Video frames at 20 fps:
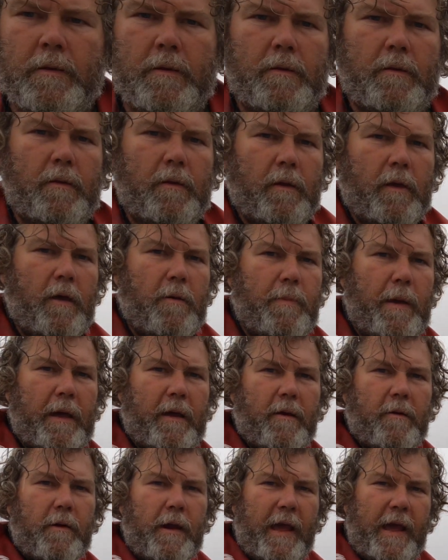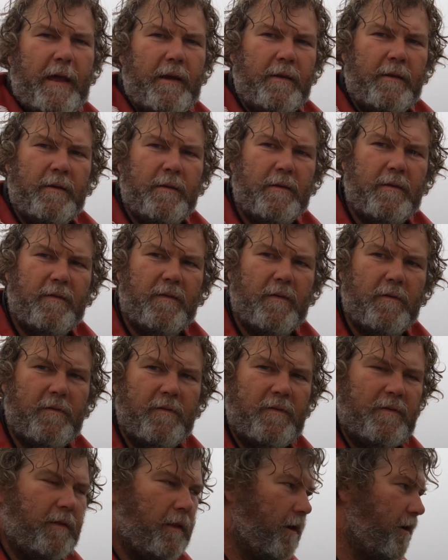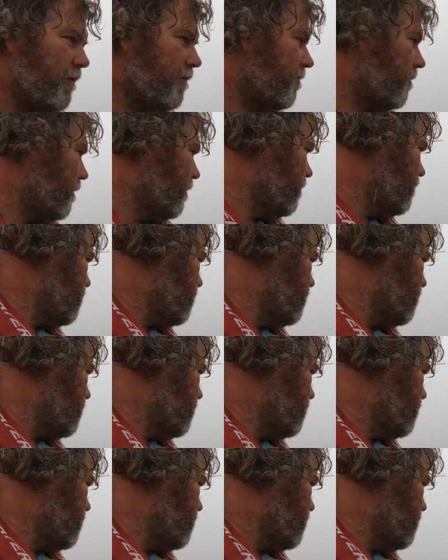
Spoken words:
And go back around, just do a slow troll